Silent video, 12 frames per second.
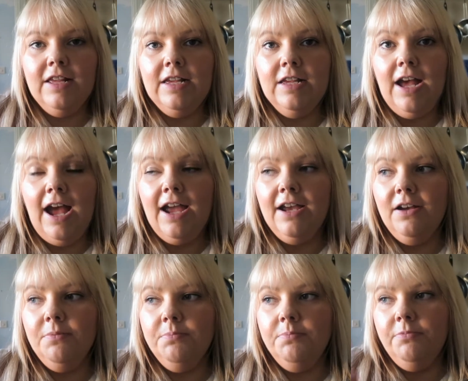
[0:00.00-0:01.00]
the
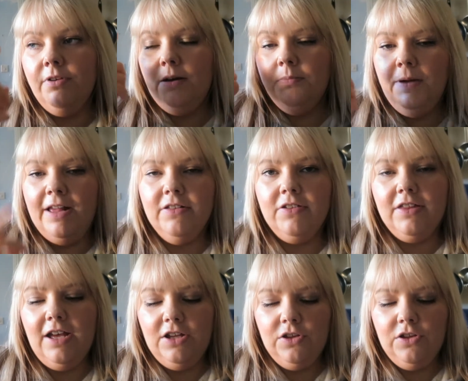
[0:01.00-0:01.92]
eyebrow pencil that I